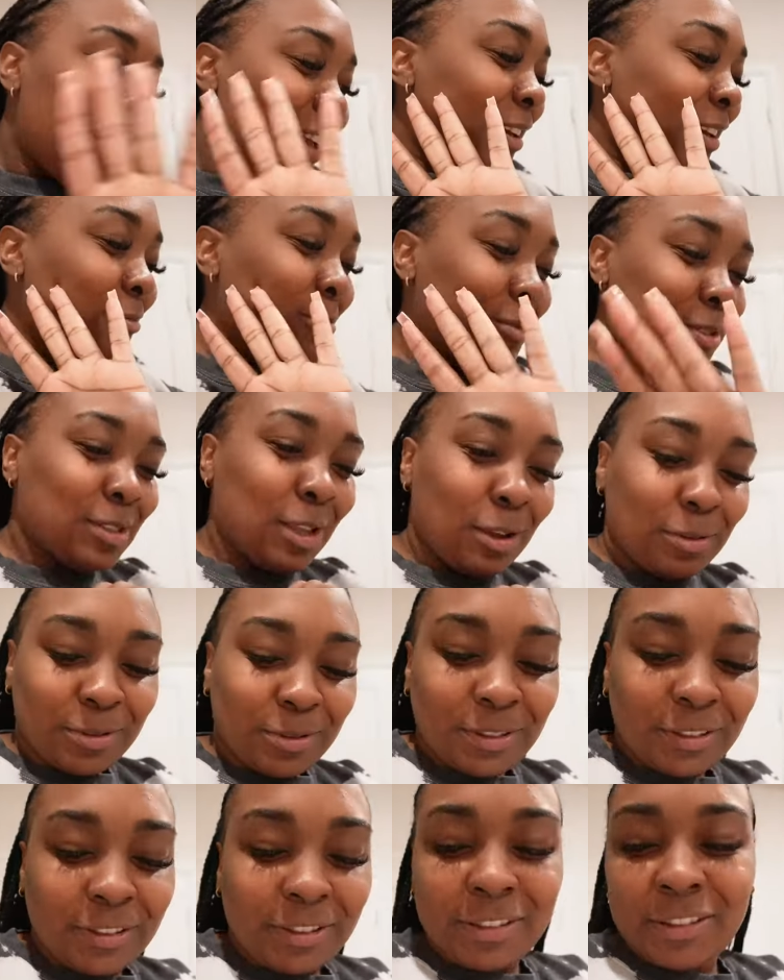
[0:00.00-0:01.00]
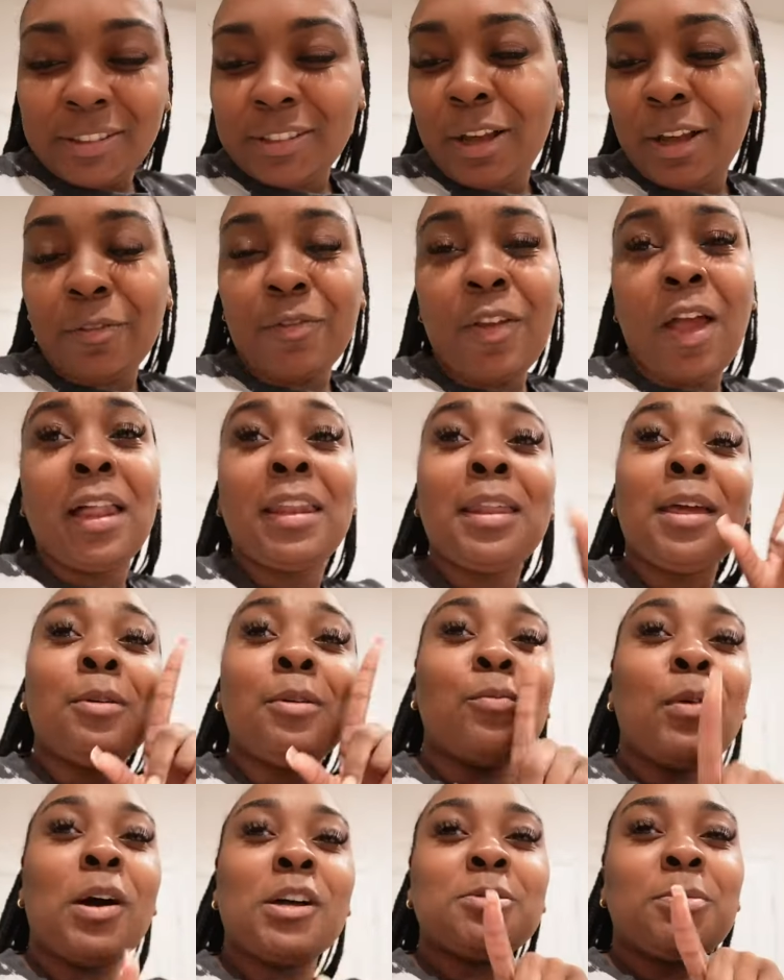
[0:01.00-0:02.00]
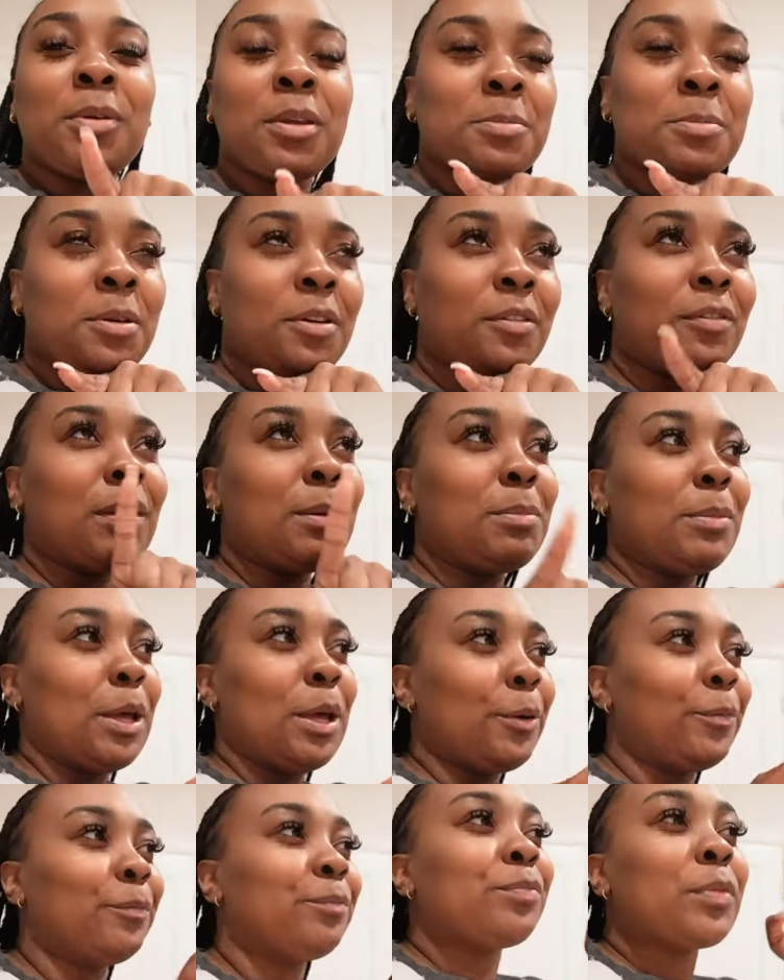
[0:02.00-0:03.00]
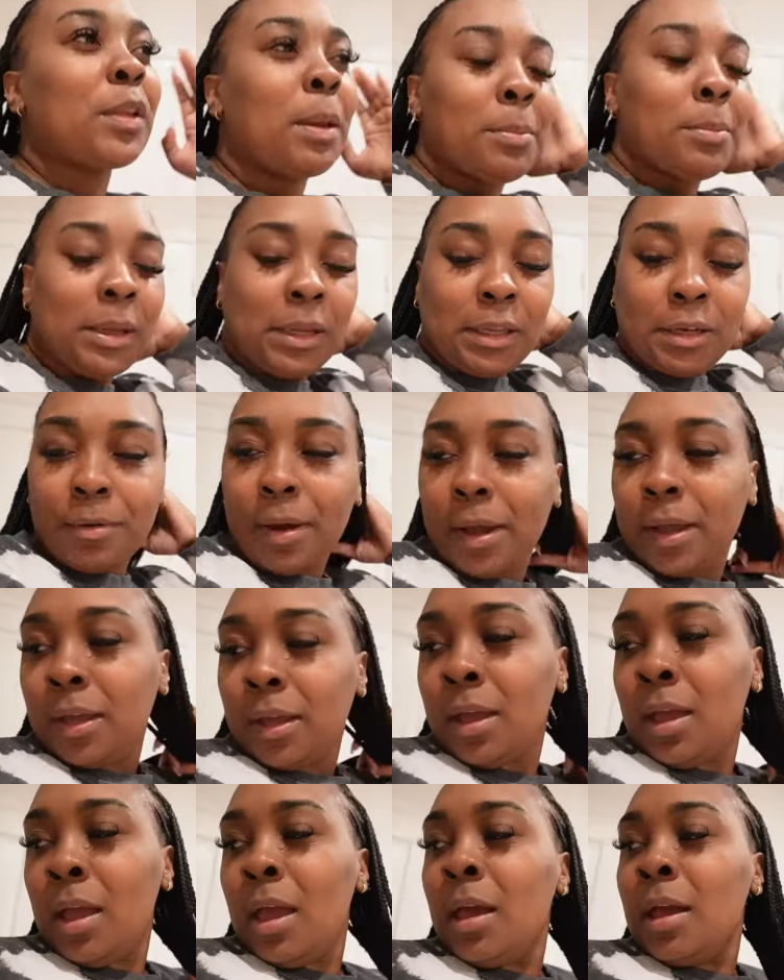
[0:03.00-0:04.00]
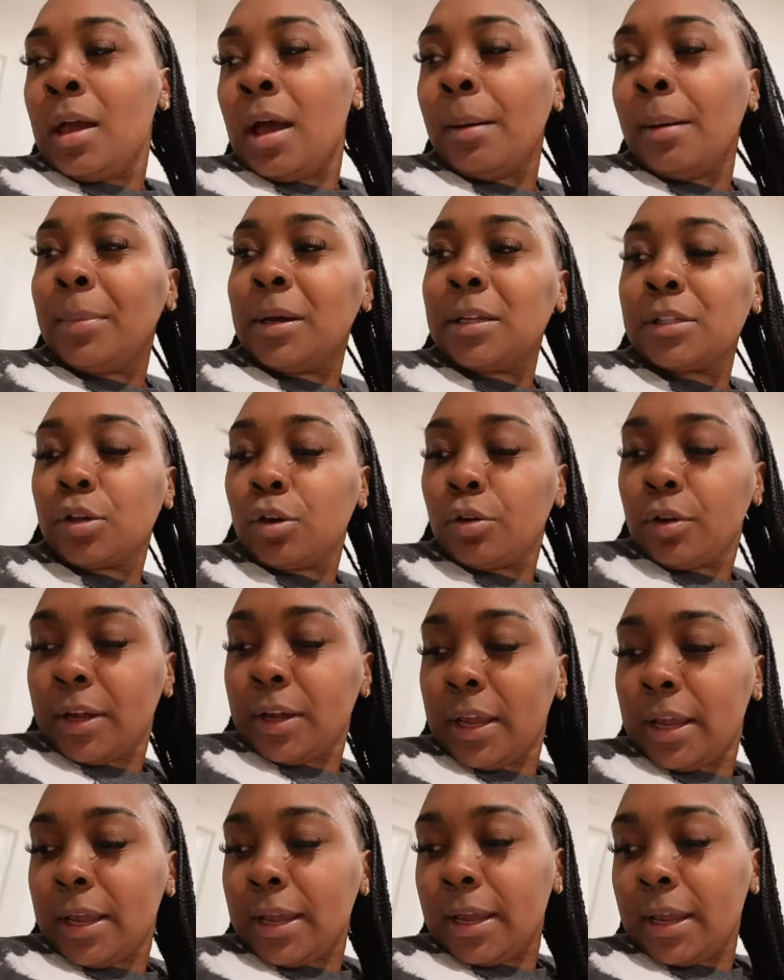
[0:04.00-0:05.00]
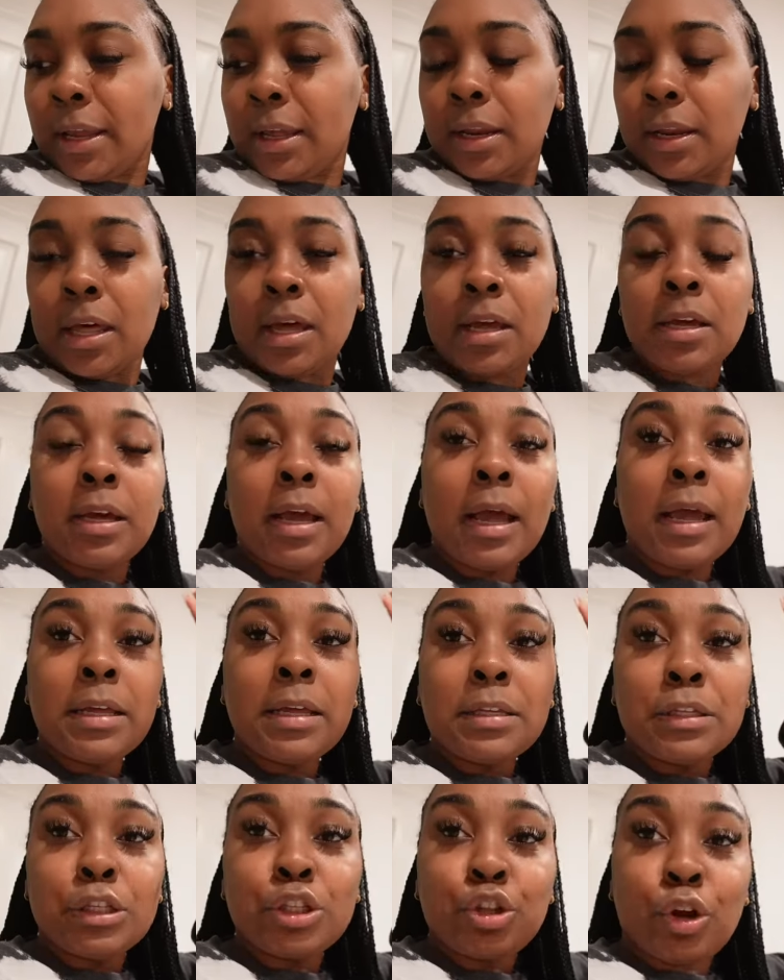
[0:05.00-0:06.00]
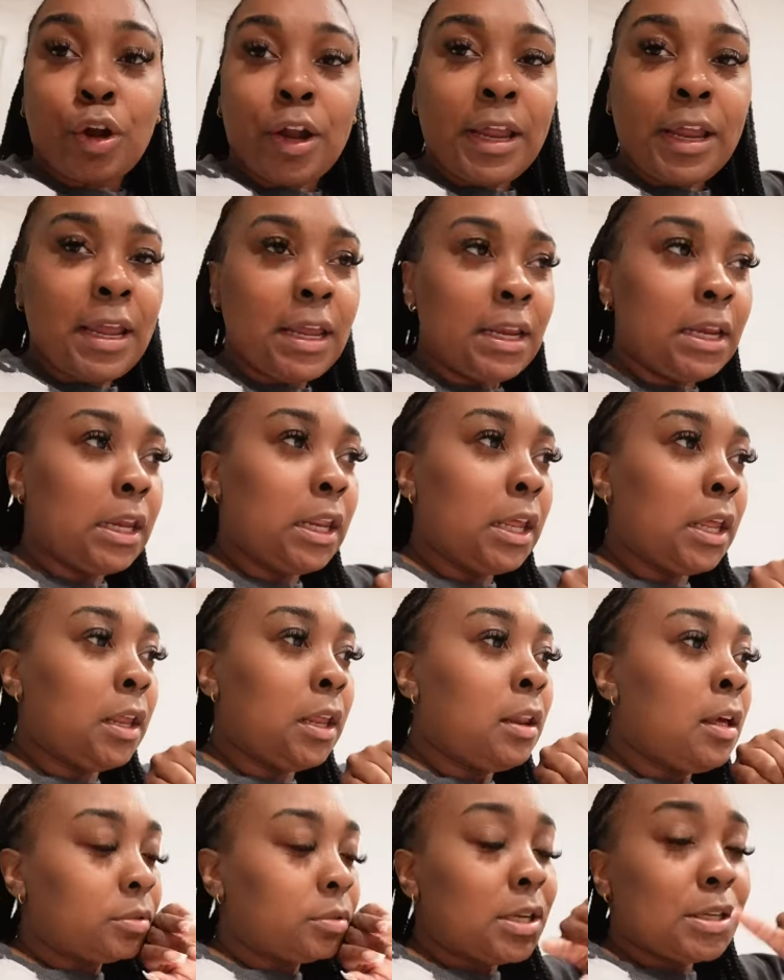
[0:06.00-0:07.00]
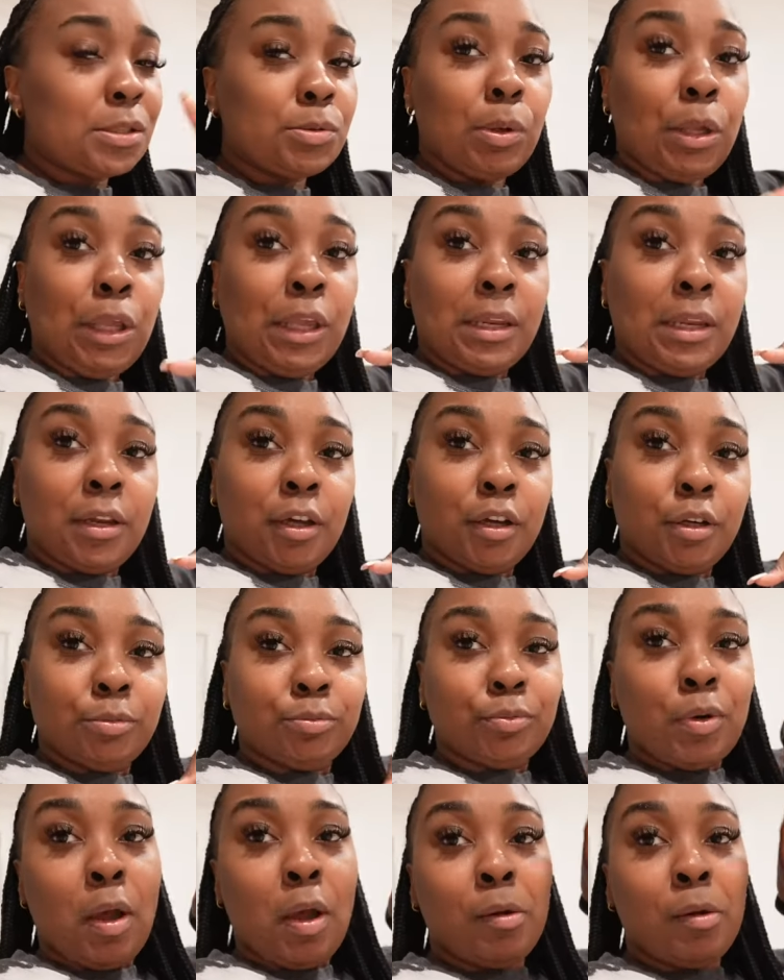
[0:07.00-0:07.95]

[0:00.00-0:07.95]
It was so good. So if y'all let watch B M F, let me know. But anyway, I'm about to go ahead, start editing, because we getting up.